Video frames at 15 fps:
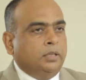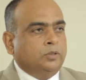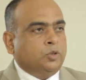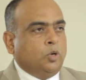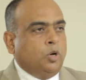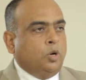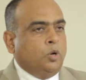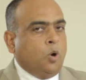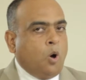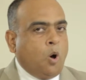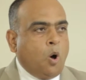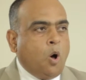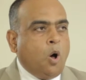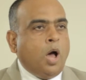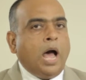So,
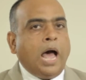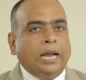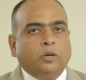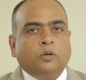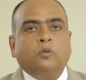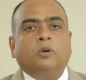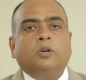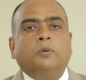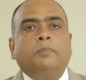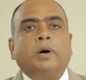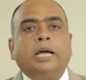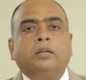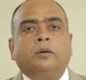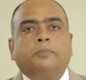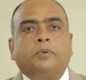no, I don't want to
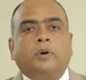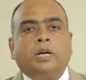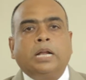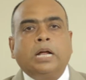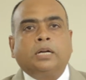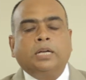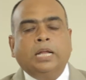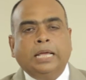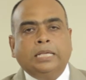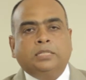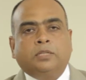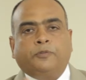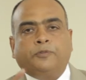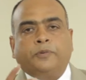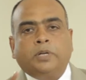buy your product is
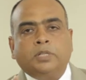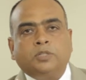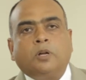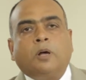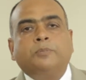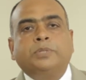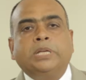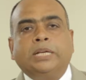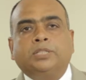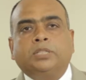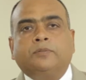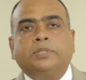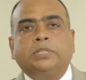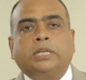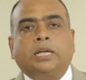the first
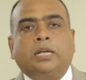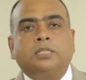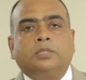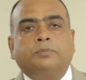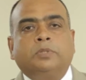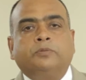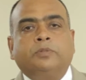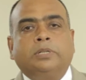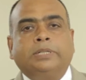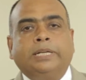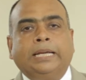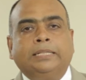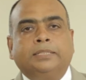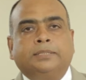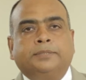objection which a customer will
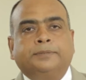raise.